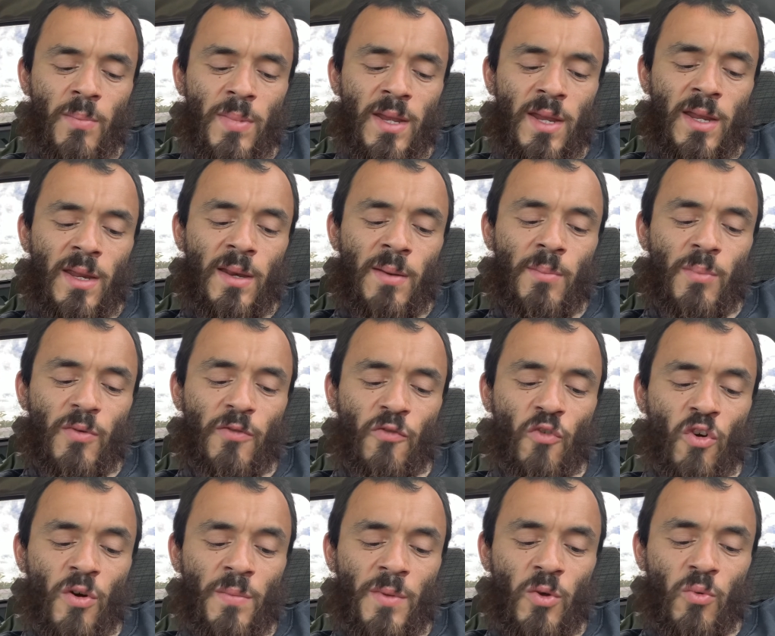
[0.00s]
being
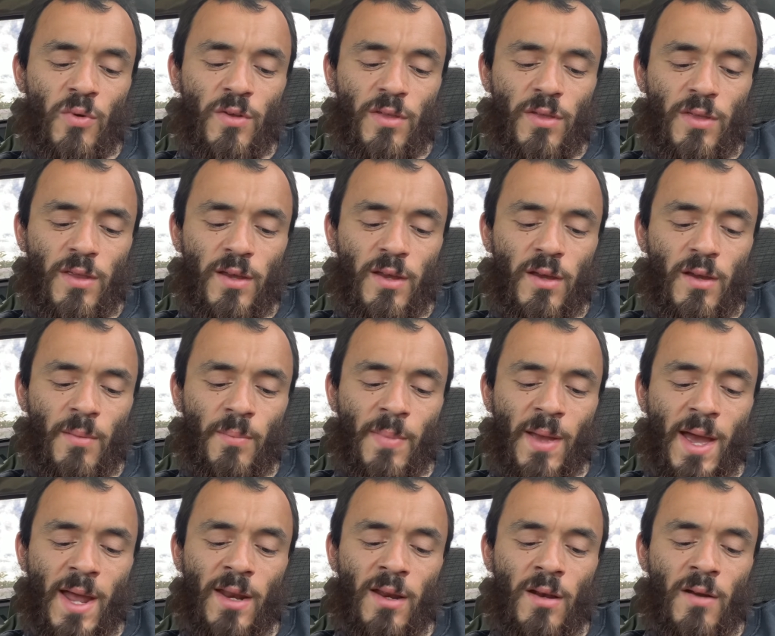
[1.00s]
before me with the
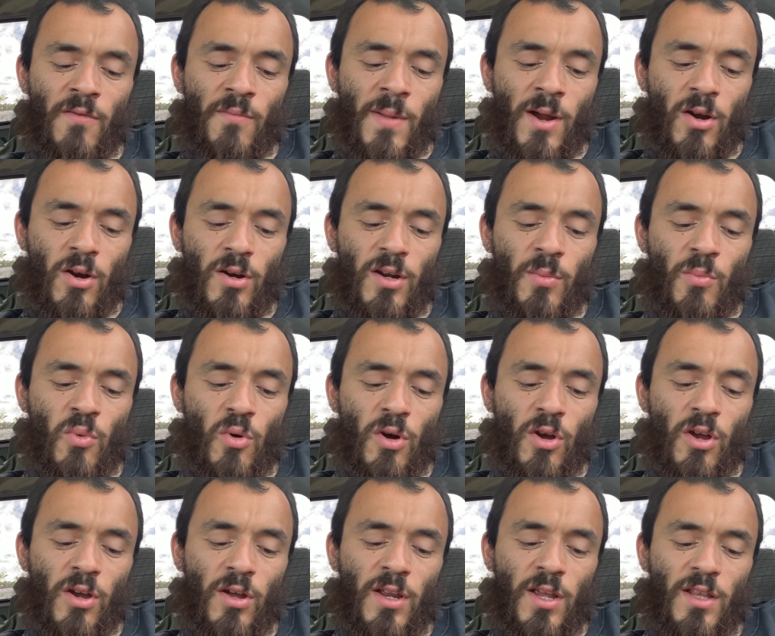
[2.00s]
companion of my early
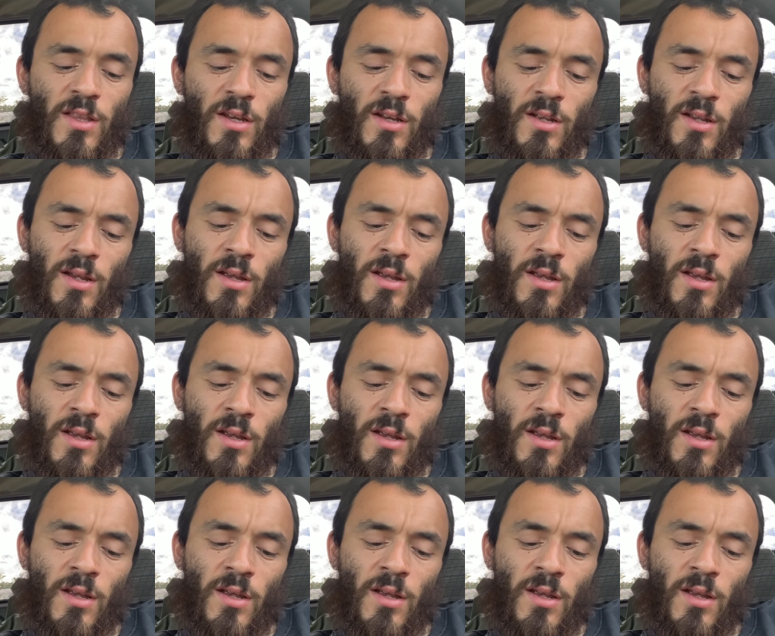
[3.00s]
boyhood, yet the,